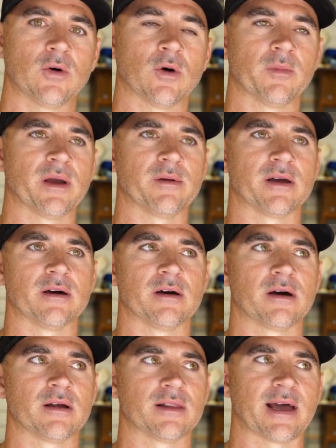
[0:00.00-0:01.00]
or maybe
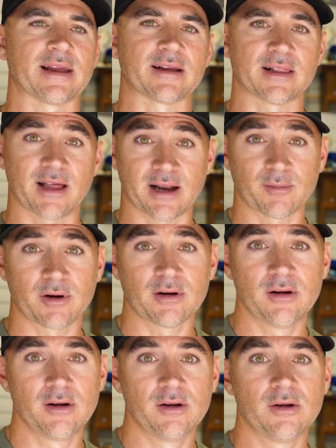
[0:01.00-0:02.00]
a light climber,